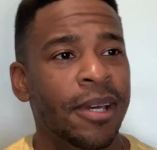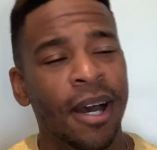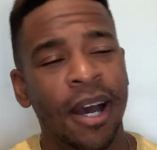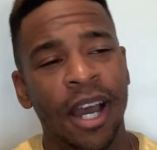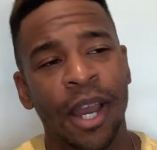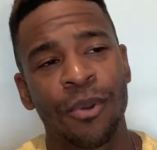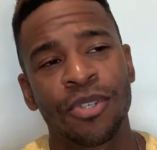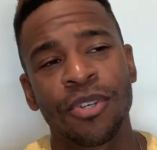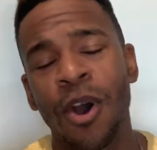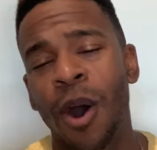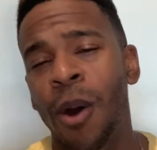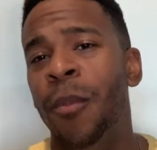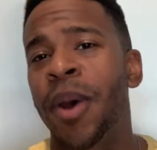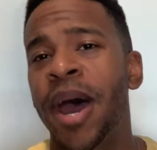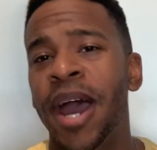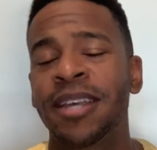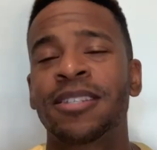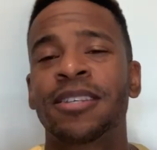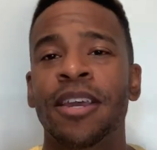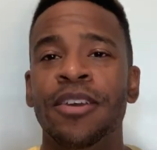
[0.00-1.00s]
Uh, it was called
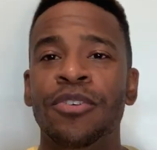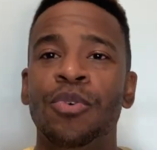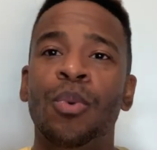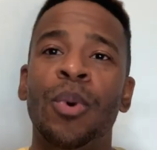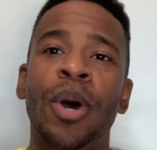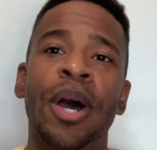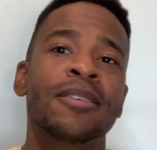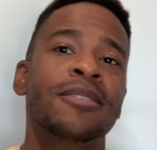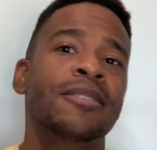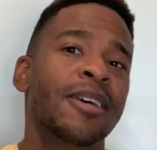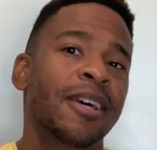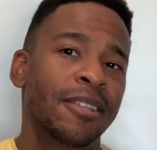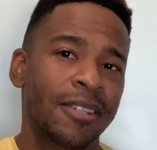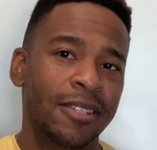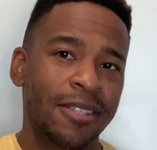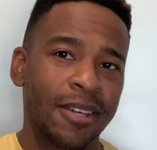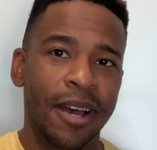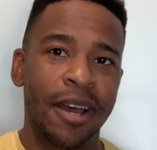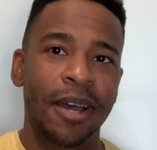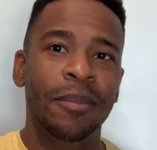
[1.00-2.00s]
Backstage West at the
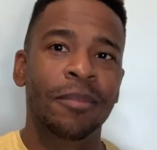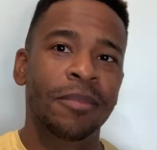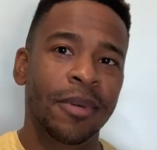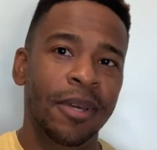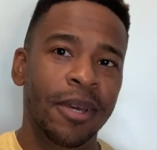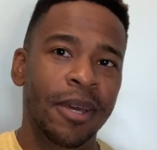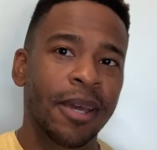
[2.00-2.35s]
time.